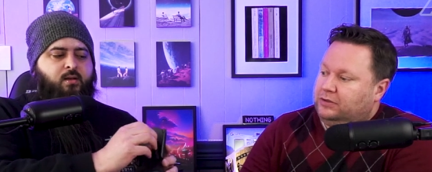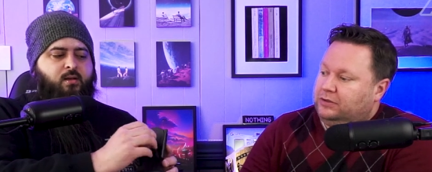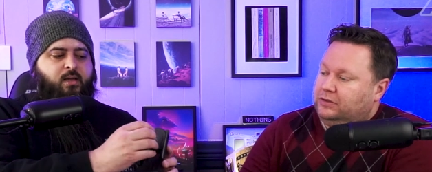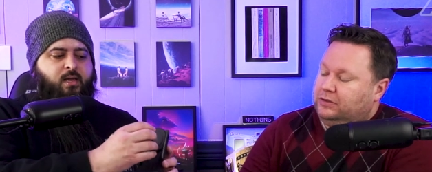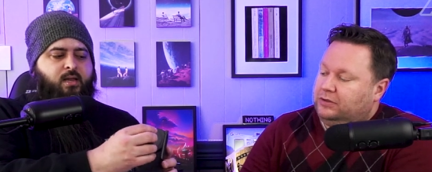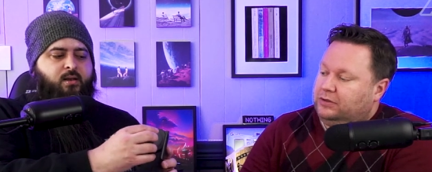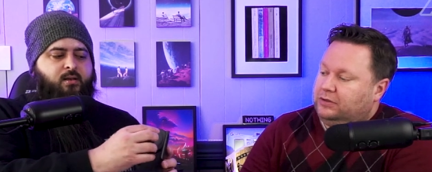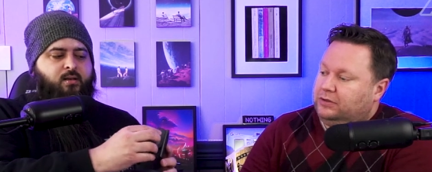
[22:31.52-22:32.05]

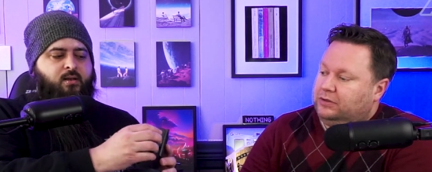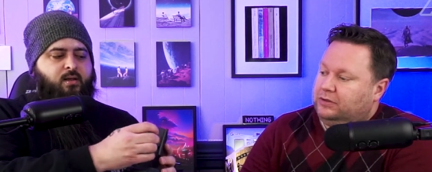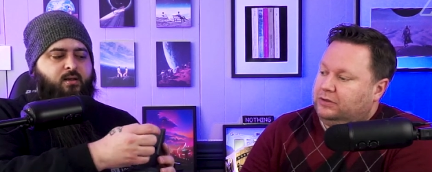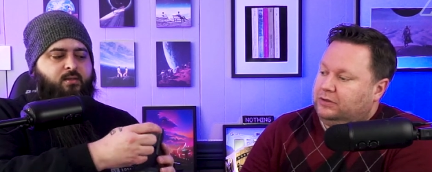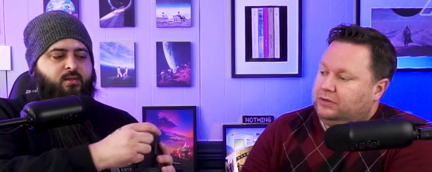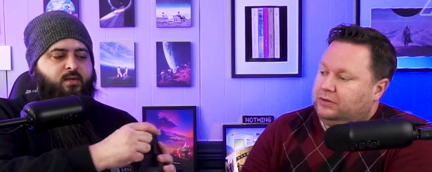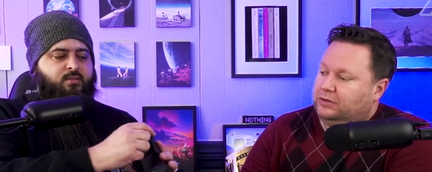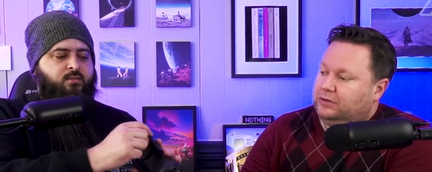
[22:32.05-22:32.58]
Speaker 1: and uh,
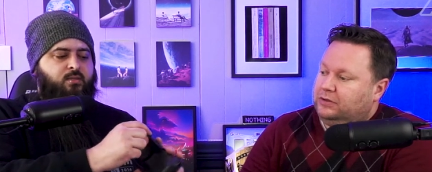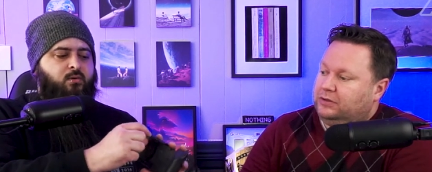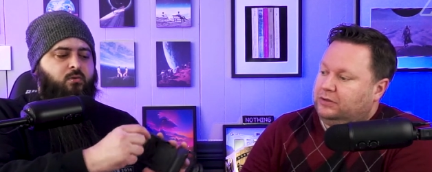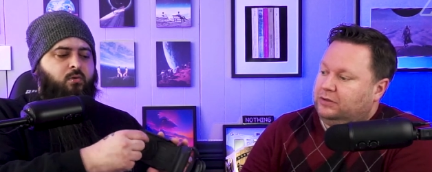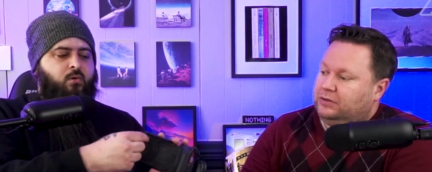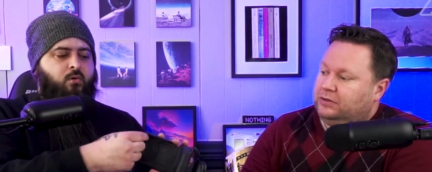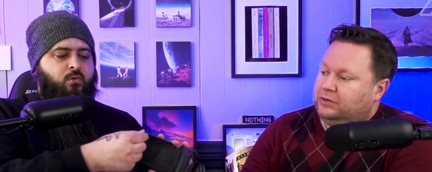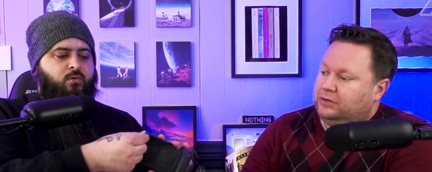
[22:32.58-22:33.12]
there's little
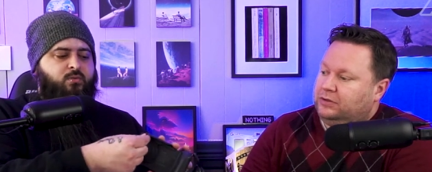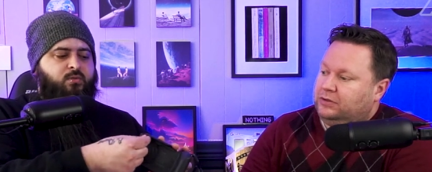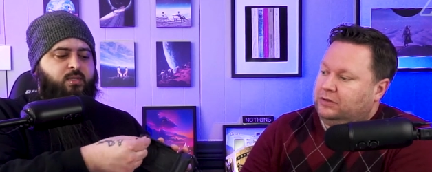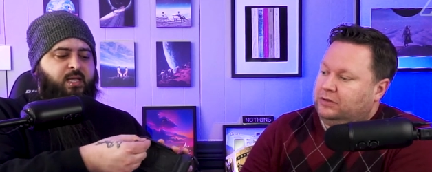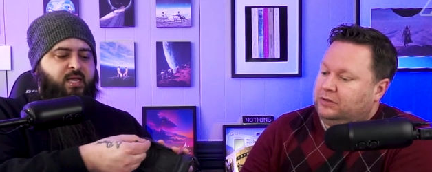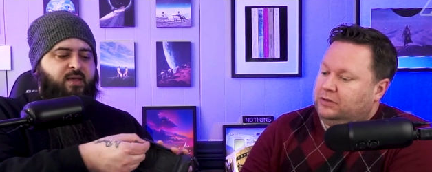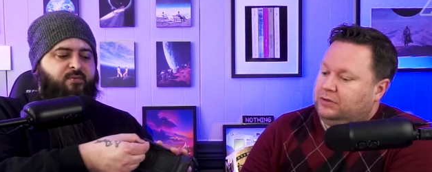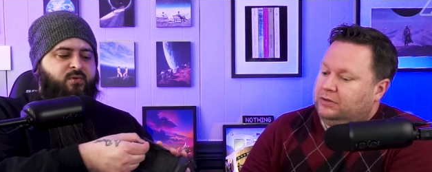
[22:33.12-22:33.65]
holes.
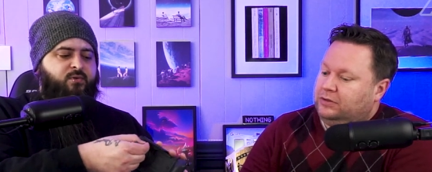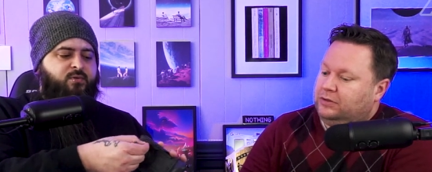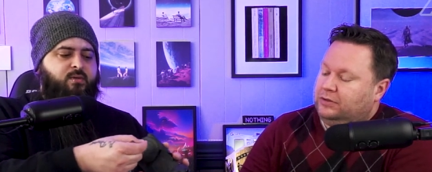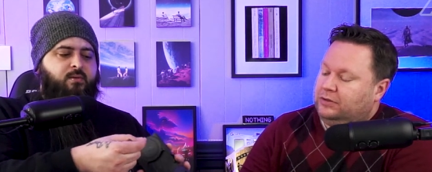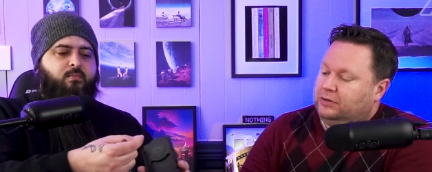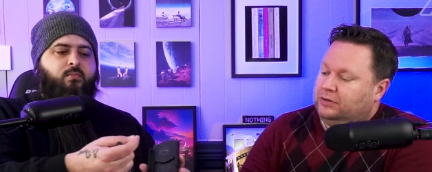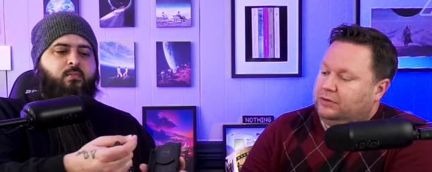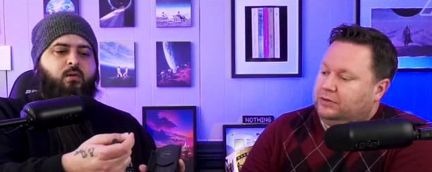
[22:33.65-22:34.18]
They give you
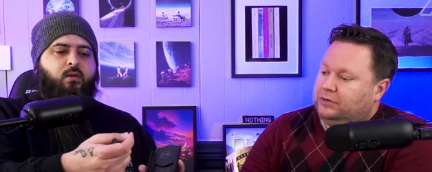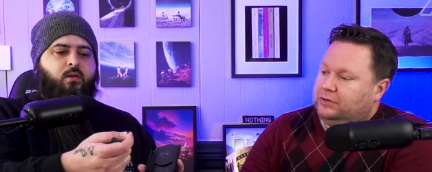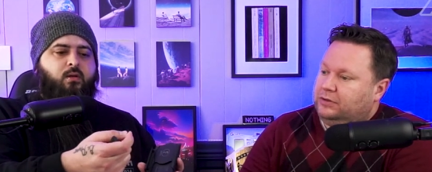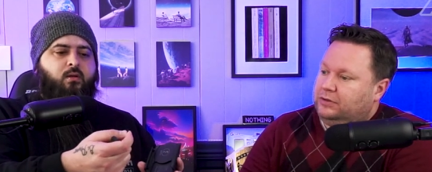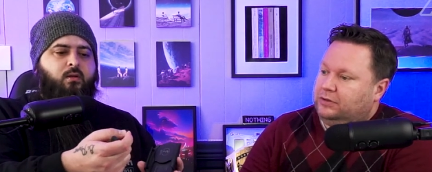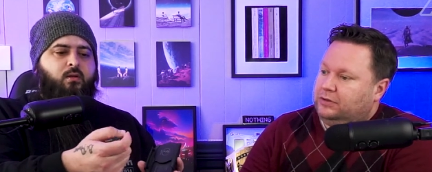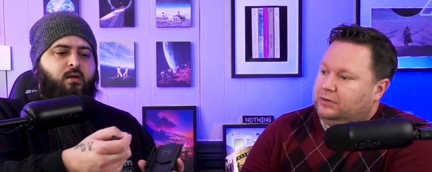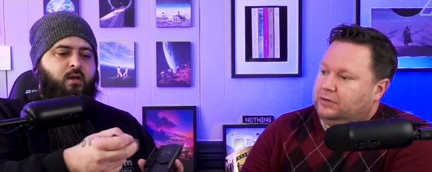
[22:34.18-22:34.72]
some
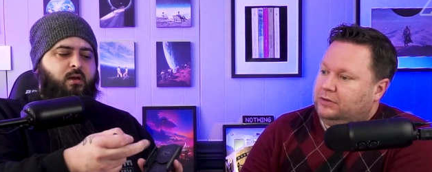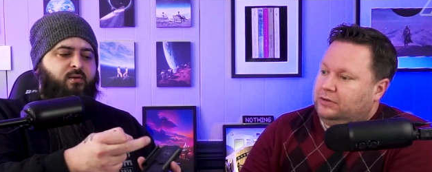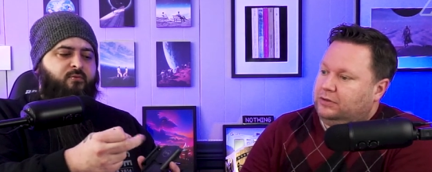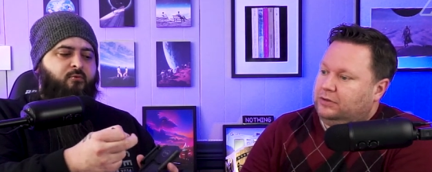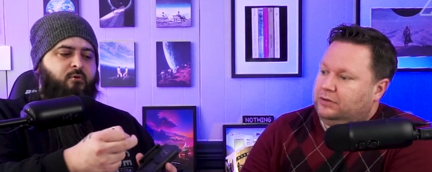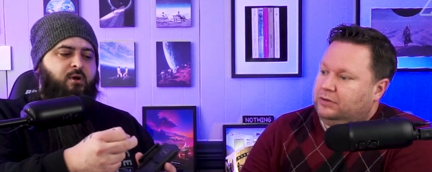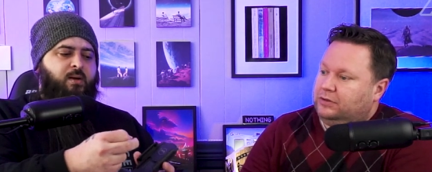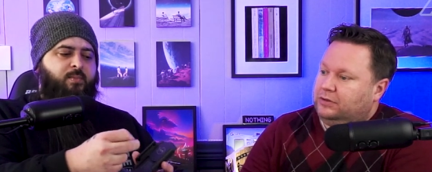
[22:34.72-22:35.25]
kind of
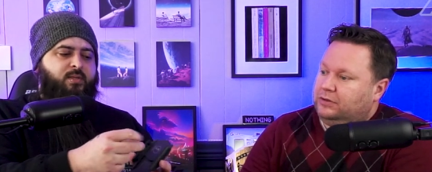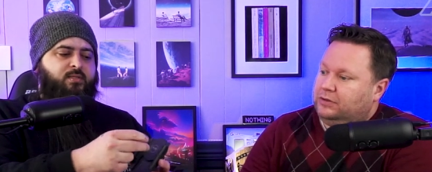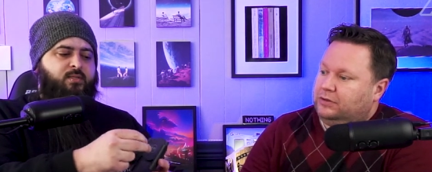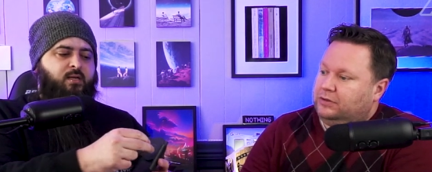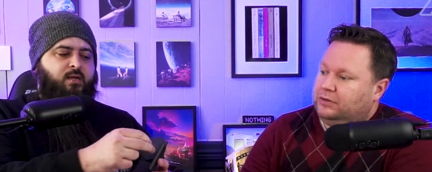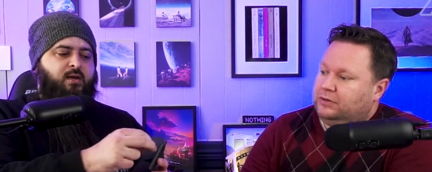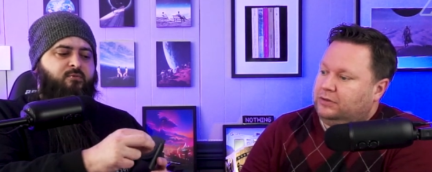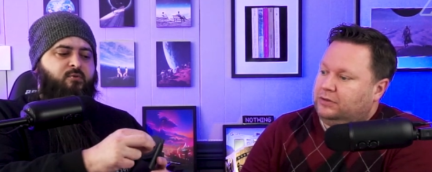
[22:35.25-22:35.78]
grommets
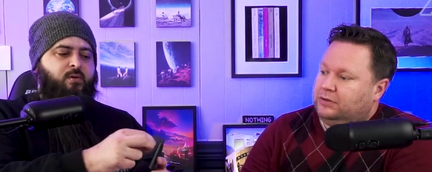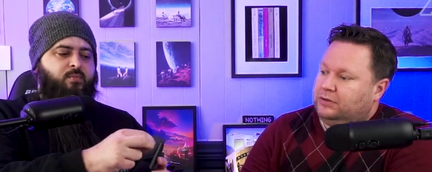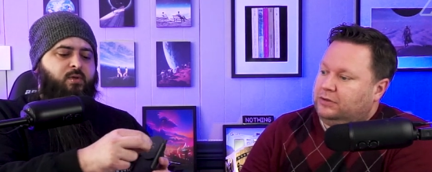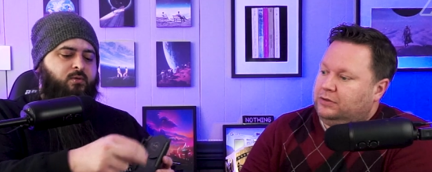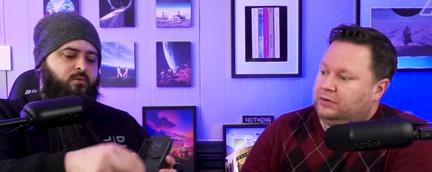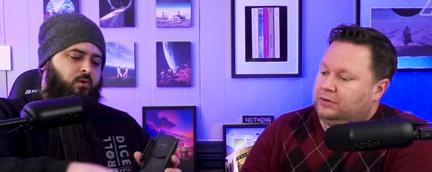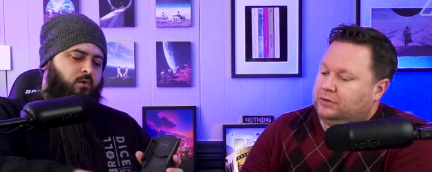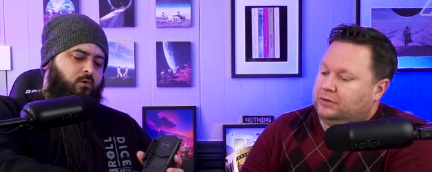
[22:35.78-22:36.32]
to cover up
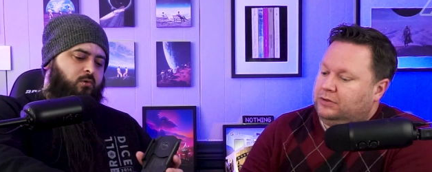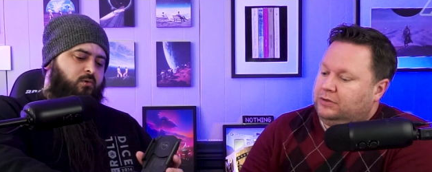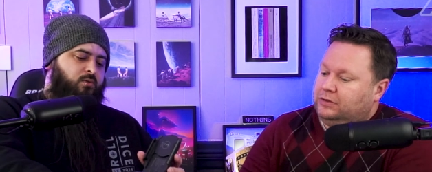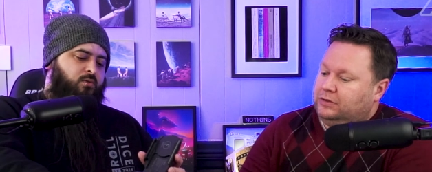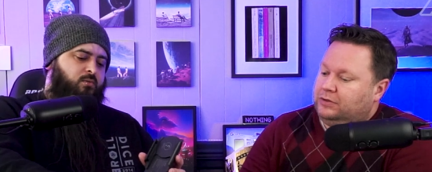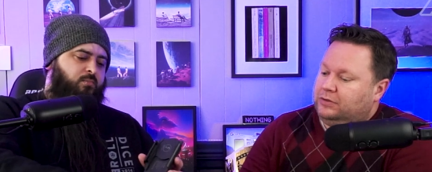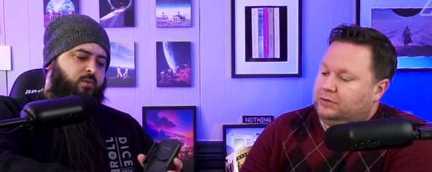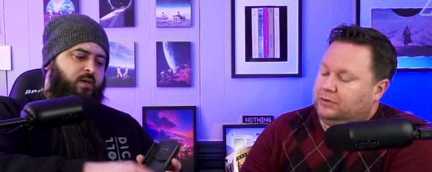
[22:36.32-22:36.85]
those
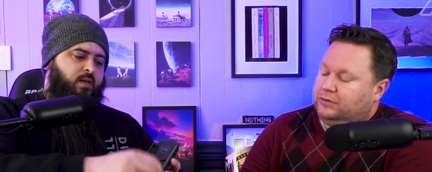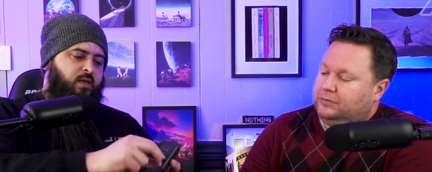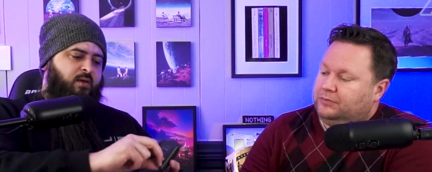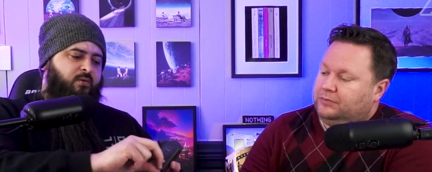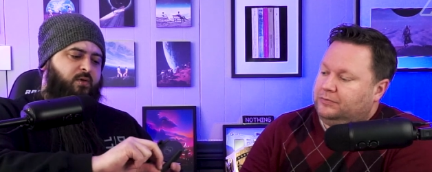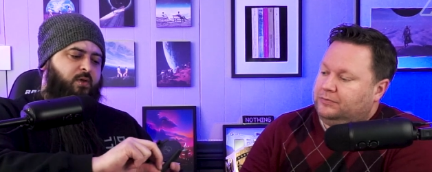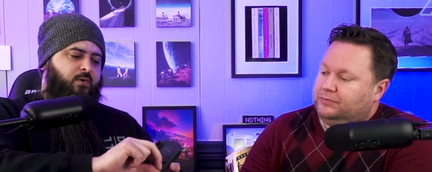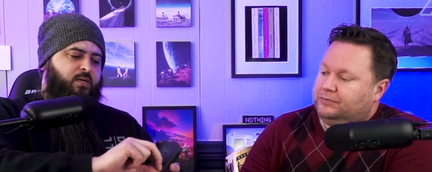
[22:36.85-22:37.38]
holes. But
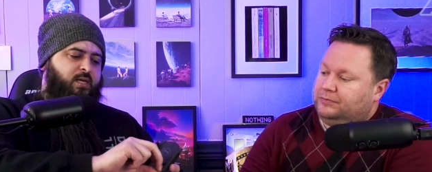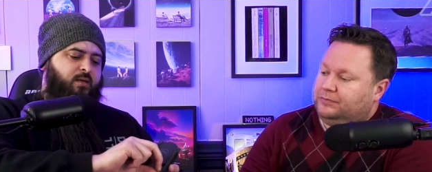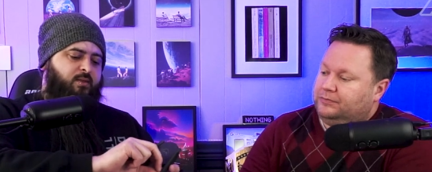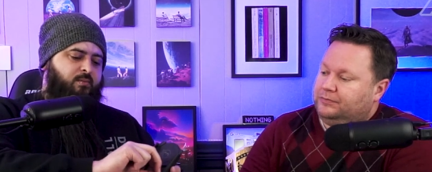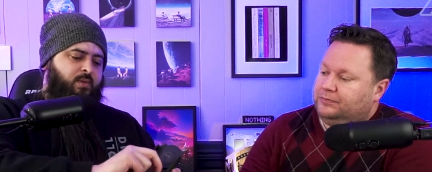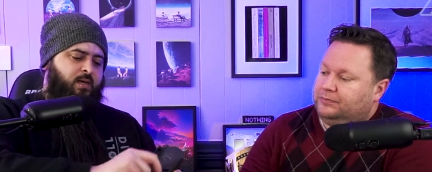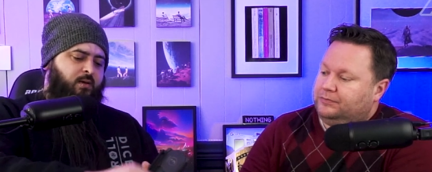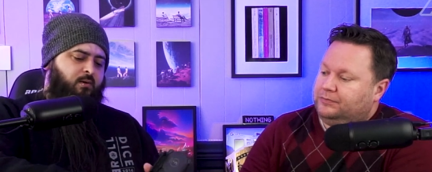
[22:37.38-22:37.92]
if you take
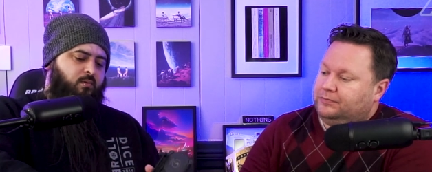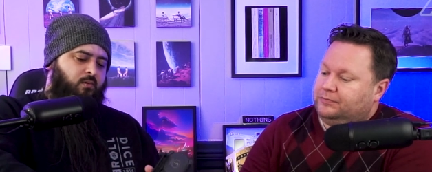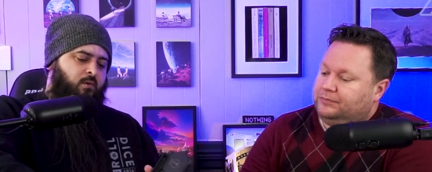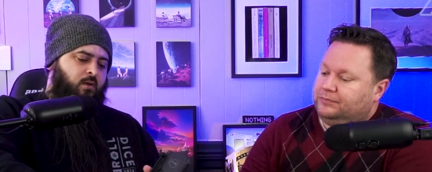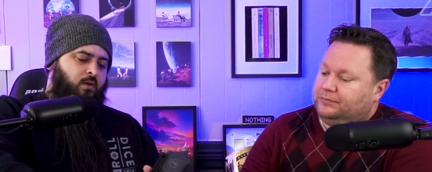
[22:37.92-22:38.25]
them out,